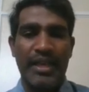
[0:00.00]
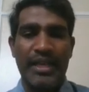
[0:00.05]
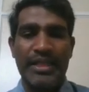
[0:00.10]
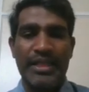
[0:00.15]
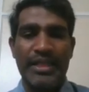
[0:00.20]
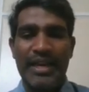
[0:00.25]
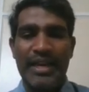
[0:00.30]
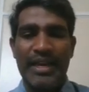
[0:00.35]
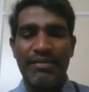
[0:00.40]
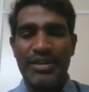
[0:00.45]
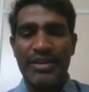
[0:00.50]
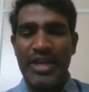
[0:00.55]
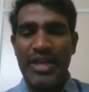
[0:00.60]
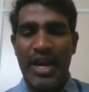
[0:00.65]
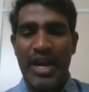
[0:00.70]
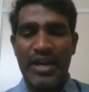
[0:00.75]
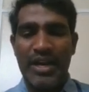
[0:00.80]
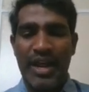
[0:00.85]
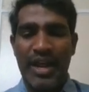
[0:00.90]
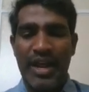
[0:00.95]
in the reverse
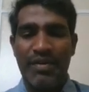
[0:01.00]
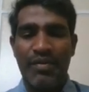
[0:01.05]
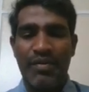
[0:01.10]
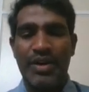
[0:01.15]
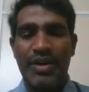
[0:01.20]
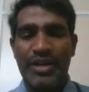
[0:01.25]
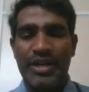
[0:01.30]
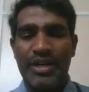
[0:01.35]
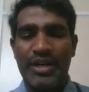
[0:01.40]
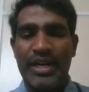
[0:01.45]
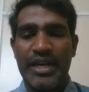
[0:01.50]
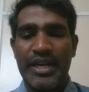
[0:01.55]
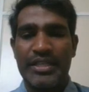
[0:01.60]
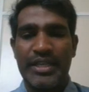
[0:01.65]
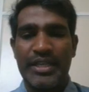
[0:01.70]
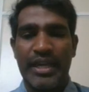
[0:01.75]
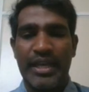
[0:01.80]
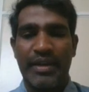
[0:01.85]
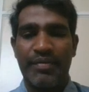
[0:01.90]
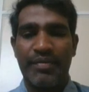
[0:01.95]
order I want it, let
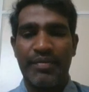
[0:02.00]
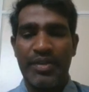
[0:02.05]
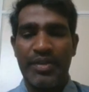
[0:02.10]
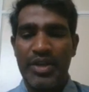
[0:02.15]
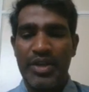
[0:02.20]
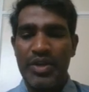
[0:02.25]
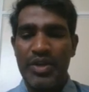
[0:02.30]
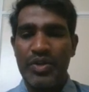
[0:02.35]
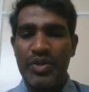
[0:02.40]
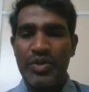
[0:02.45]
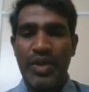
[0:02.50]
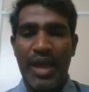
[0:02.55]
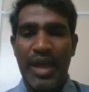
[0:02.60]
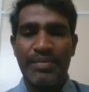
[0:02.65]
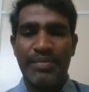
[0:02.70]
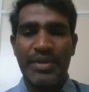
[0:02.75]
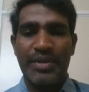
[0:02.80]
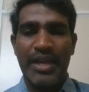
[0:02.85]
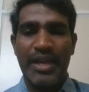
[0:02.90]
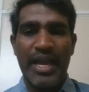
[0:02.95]
us say. So I
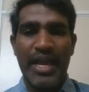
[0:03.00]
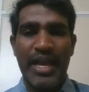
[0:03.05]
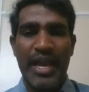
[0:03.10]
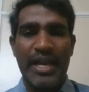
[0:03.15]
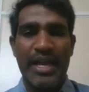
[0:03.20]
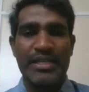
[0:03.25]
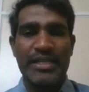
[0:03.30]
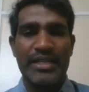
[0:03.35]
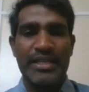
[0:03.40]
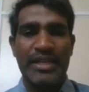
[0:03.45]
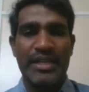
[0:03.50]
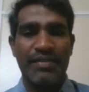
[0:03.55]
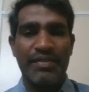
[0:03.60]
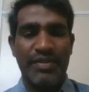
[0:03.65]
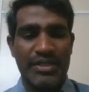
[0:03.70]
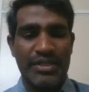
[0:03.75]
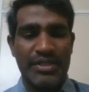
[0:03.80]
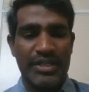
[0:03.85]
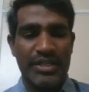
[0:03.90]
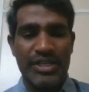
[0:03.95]
am saying as
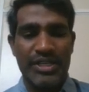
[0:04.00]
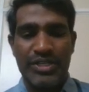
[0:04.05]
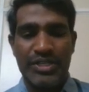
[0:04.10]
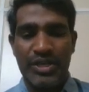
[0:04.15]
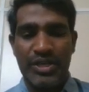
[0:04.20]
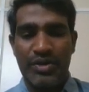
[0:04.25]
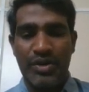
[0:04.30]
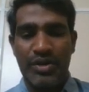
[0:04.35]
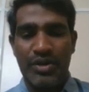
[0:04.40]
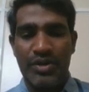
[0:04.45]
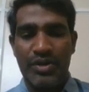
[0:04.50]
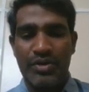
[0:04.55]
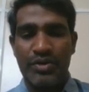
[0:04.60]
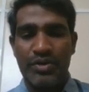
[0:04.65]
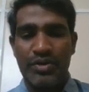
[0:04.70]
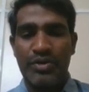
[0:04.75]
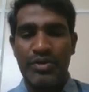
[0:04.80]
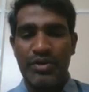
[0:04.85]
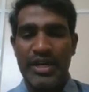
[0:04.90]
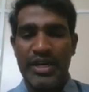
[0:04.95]
reverse is equal
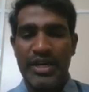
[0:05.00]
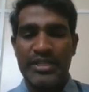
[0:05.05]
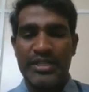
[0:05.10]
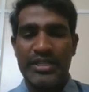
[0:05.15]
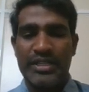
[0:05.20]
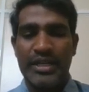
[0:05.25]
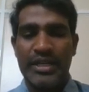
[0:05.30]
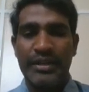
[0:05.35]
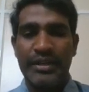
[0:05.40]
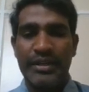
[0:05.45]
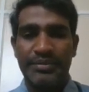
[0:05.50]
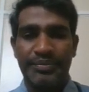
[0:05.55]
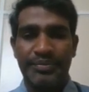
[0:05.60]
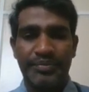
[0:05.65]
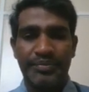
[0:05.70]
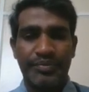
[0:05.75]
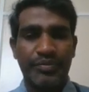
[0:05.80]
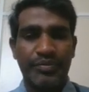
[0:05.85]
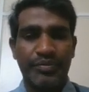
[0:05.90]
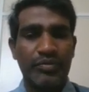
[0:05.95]
to, let us say,
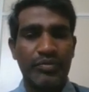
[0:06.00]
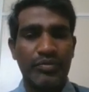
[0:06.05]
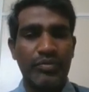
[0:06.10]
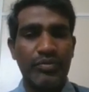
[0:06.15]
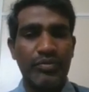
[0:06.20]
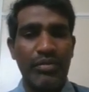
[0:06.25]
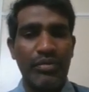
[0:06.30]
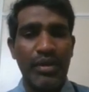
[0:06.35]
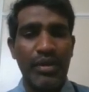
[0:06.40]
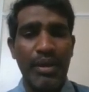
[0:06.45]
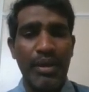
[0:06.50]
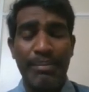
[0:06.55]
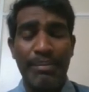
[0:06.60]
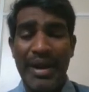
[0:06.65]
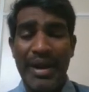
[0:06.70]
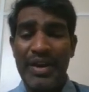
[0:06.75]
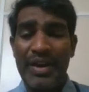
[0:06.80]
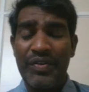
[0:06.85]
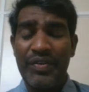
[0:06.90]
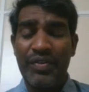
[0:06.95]

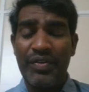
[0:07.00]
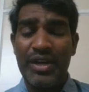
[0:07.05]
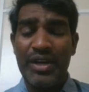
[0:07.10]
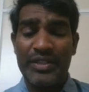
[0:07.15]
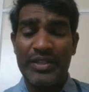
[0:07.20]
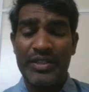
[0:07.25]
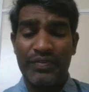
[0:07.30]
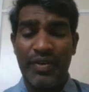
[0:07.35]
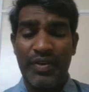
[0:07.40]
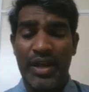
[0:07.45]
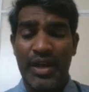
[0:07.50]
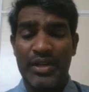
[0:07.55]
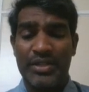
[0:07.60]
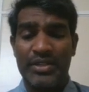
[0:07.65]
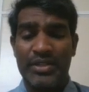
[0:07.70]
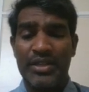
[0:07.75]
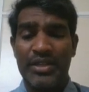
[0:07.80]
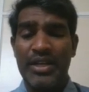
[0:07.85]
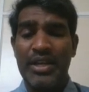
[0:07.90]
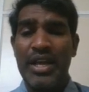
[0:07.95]
by default is
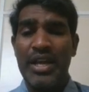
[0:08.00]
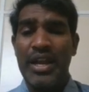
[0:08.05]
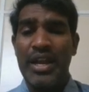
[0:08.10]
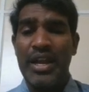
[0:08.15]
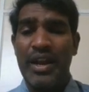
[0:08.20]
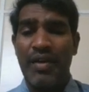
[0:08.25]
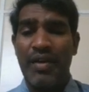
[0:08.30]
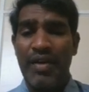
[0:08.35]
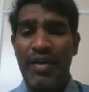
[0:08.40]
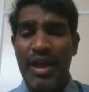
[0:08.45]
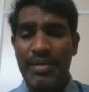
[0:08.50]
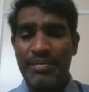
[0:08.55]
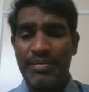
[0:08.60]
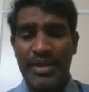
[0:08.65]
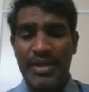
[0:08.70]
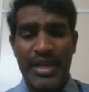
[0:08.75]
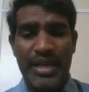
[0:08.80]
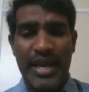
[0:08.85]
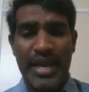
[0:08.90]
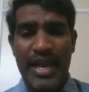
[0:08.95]
false. Now I am
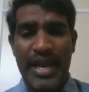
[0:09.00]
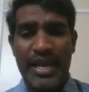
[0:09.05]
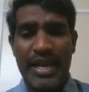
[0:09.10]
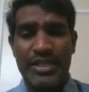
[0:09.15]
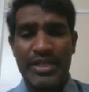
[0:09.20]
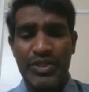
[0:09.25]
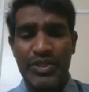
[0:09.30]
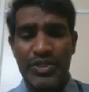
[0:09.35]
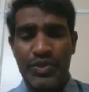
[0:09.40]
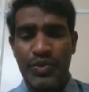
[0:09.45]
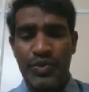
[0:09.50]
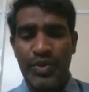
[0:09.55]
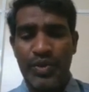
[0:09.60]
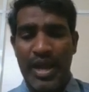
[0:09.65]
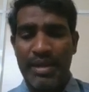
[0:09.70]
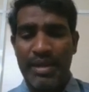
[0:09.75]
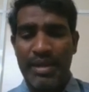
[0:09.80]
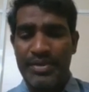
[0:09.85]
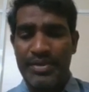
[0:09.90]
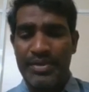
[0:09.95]
saying as true,
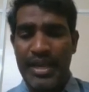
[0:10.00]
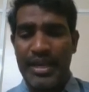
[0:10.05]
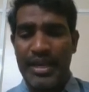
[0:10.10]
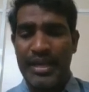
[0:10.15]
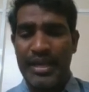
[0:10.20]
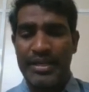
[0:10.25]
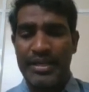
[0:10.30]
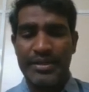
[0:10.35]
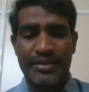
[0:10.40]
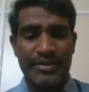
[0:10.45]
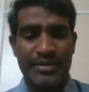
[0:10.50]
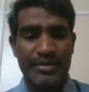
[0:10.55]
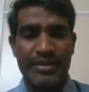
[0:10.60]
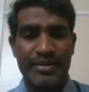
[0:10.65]
I am saying it.